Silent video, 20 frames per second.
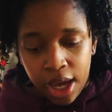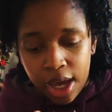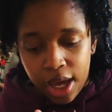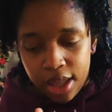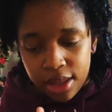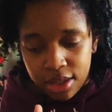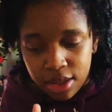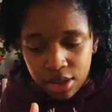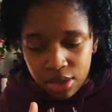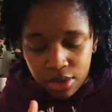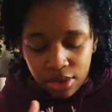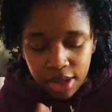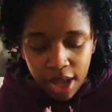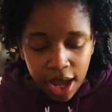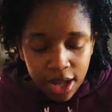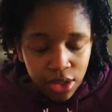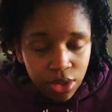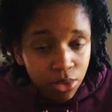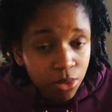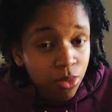So
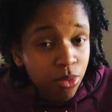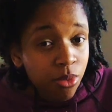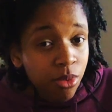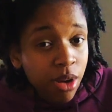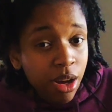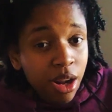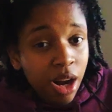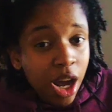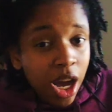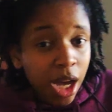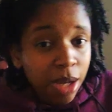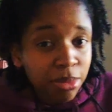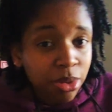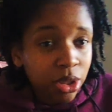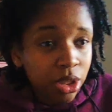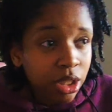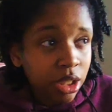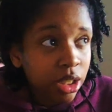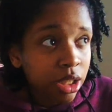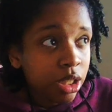that's one
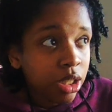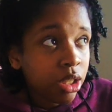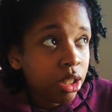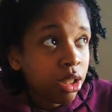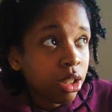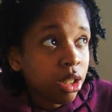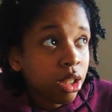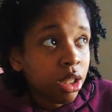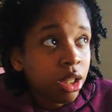option.